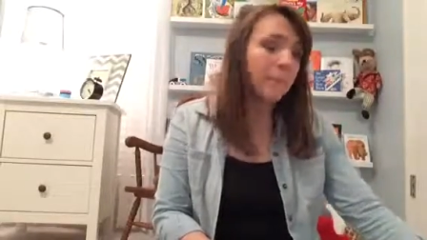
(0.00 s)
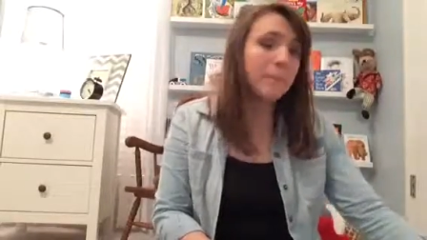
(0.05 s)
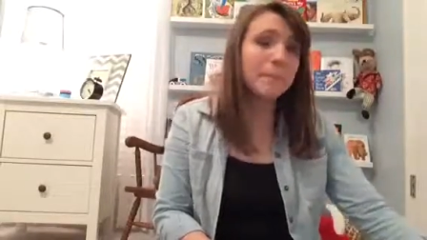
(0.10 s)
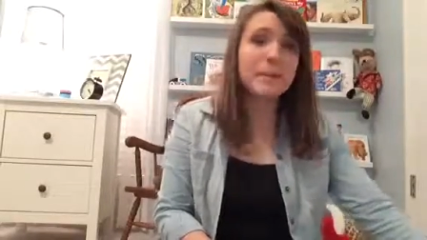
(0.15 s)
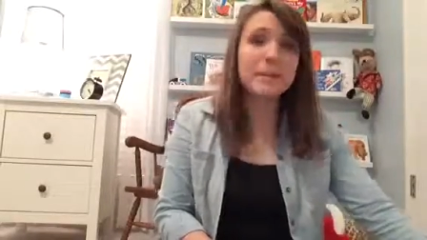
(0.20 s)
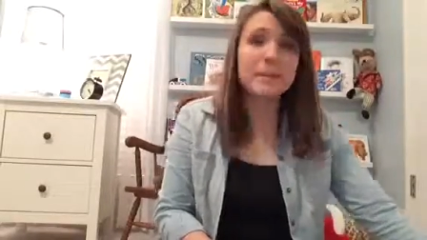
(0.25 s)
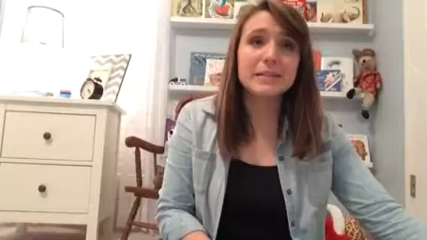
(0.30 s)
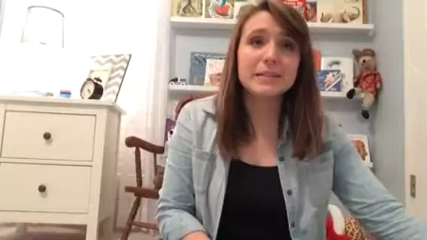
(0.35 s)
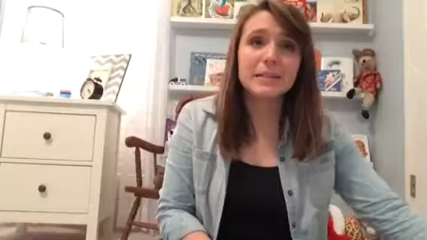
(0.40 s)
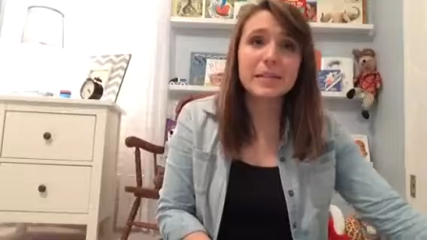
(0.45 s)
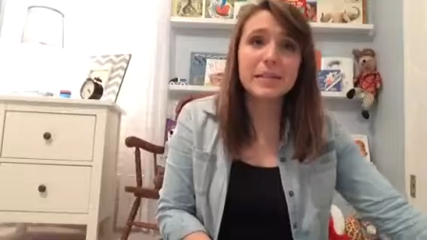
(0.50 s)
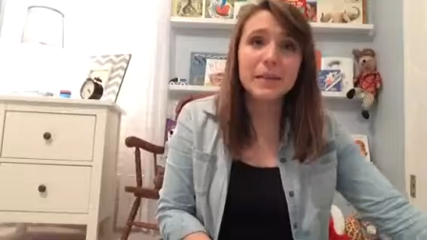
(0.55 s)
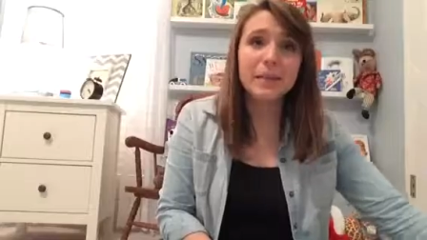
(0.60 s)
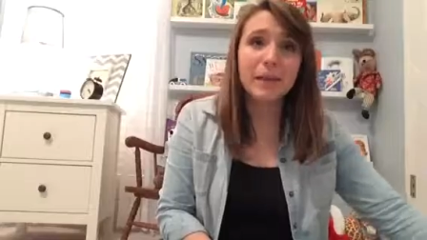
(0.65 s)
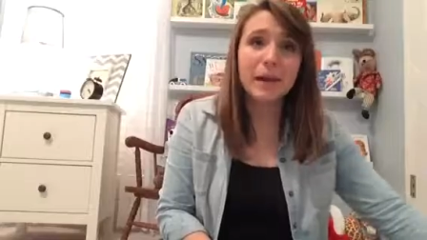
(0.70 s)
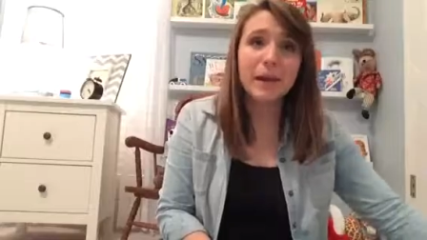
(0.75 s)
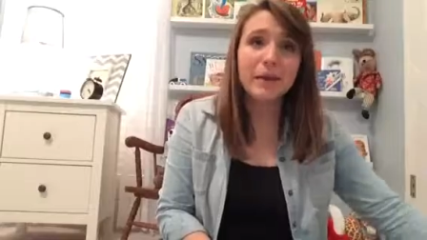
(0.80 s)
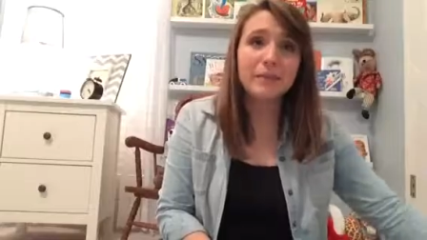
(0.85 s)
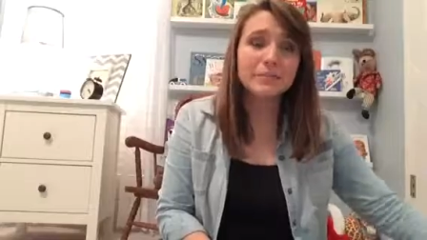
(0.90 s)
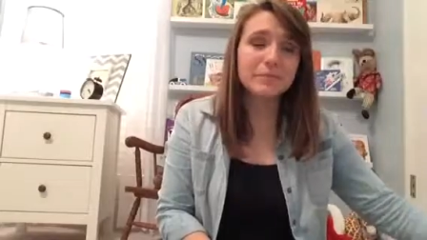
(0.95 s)
But
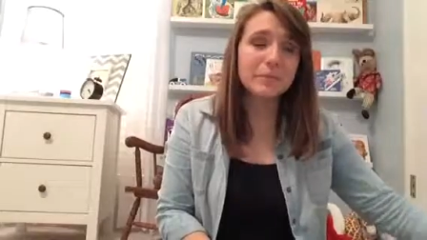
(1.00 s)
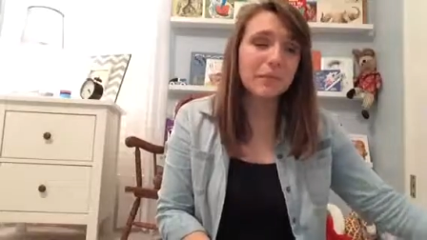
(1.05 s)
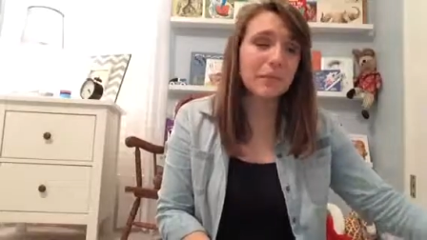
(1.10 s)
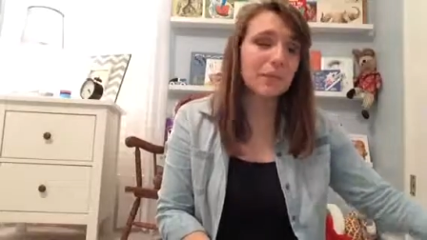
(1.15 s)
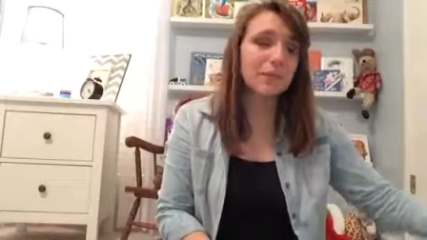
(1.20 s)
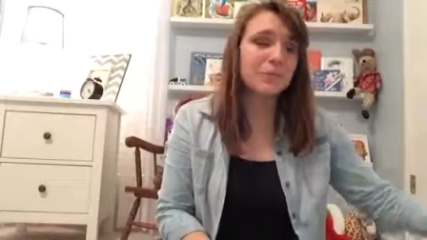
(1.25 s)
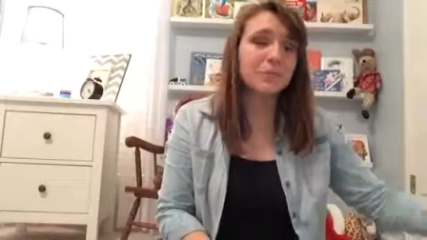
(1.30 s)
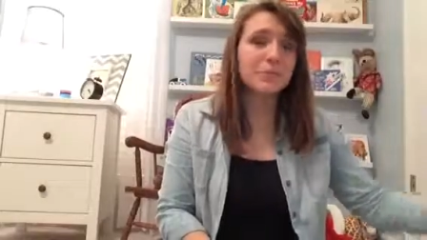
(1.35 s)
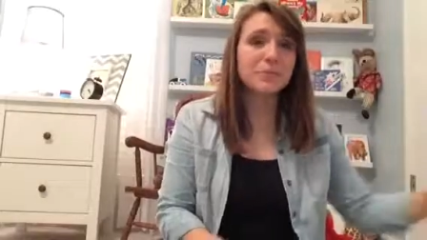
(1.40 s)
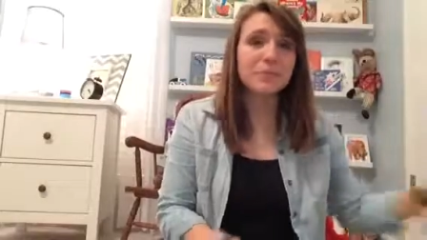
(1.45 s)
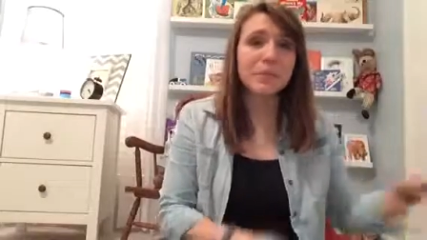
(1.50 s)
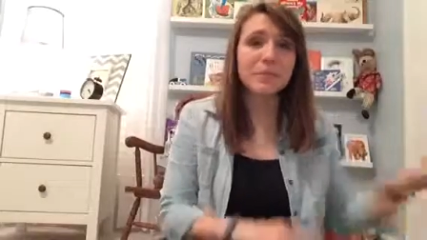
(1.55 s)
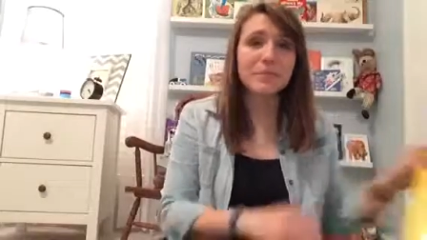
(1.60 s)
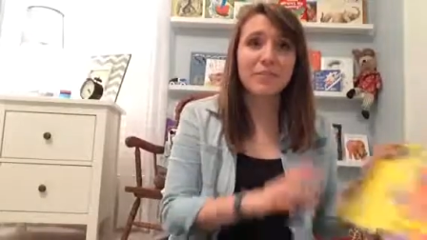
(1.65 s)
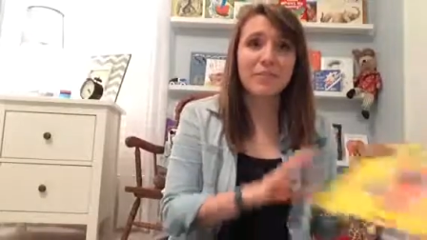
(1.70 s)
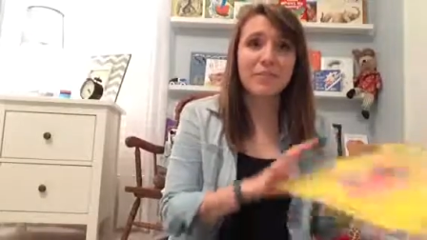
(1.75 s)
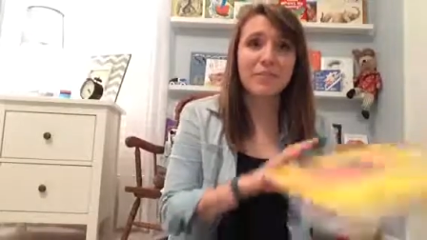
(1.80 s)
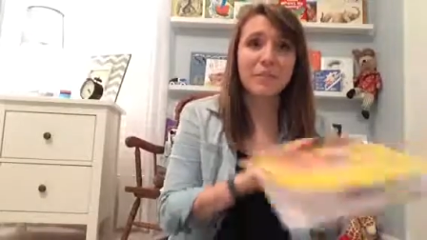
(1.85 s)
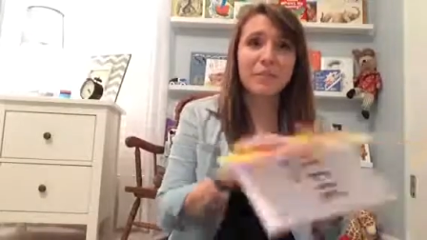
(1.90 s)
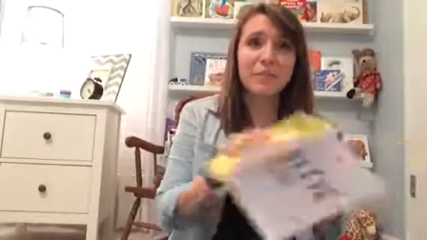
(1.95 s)
anyway, those are my
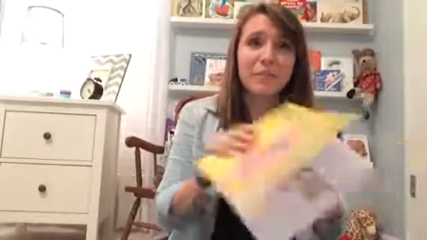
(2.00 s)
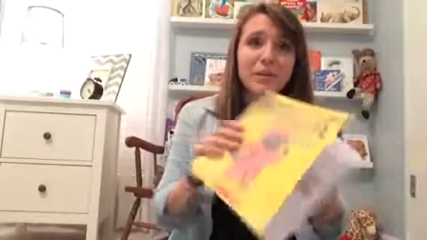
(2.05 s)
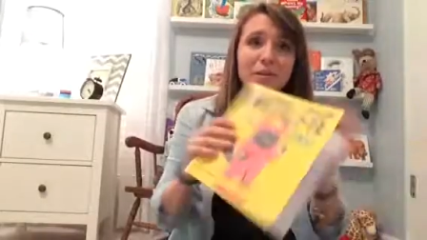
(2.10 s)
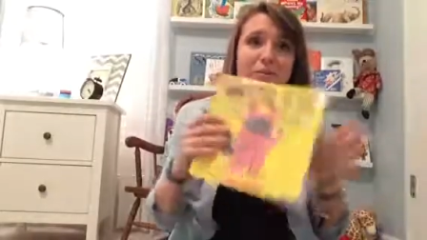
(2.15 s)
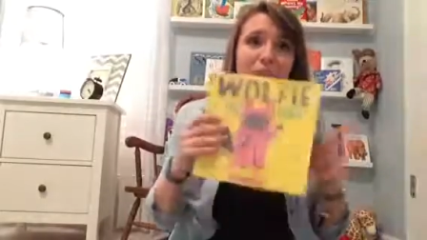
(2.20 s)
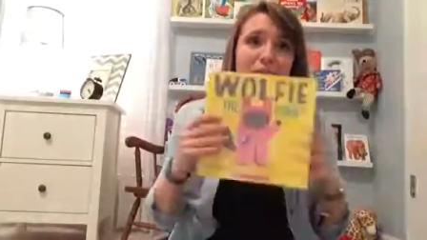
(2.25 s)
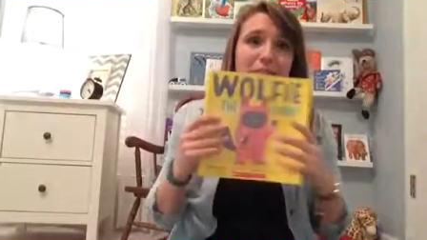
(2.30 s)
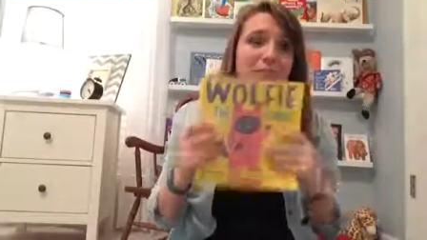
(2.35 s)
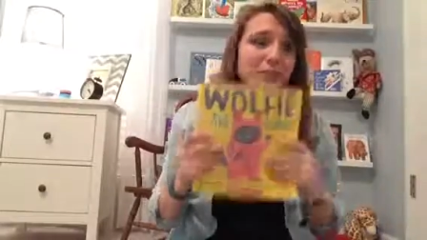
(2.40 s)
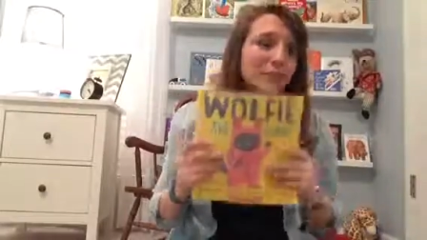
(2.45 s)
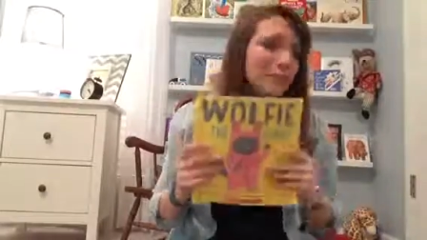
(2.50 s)
favorite books.